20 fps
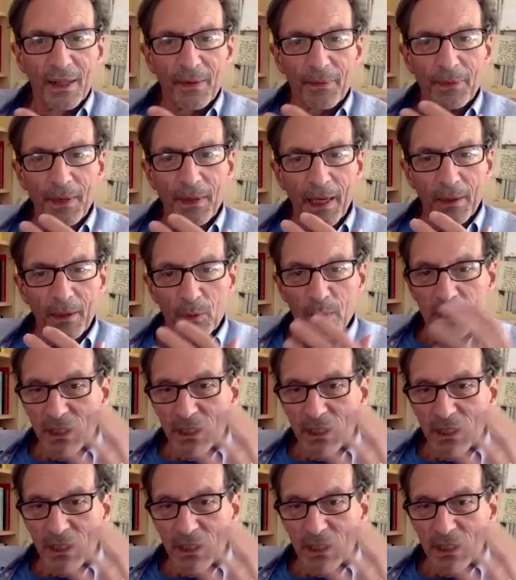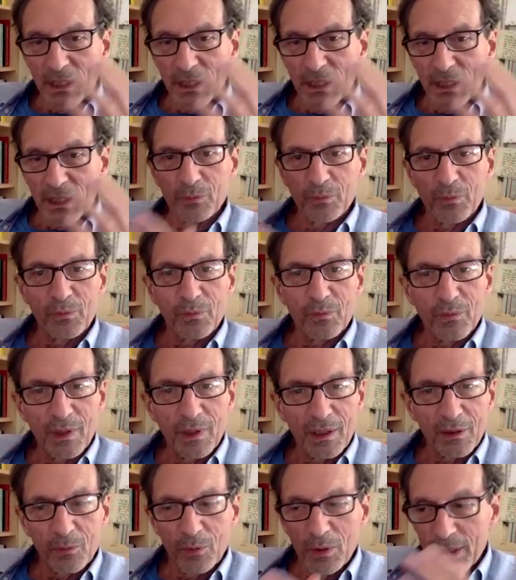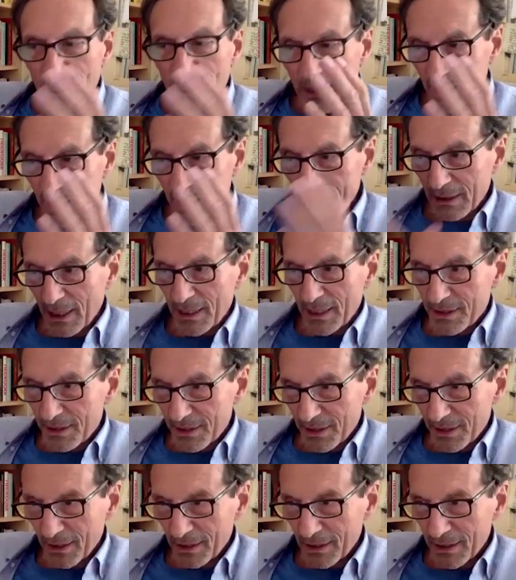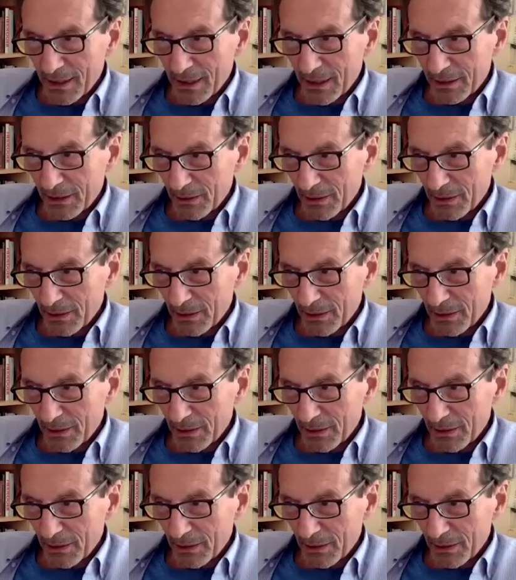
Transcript: that we have we constantly